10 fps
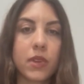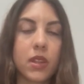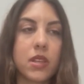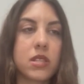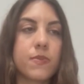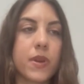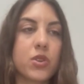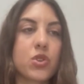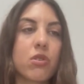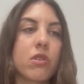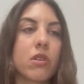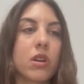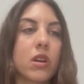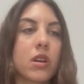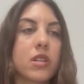This picture
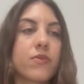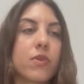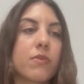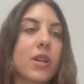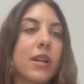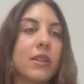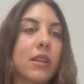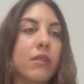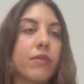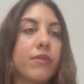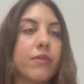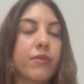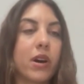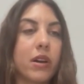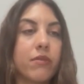is from
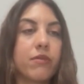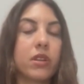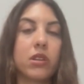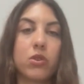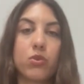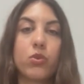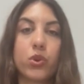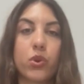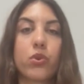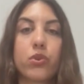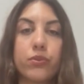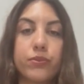1955 in New York.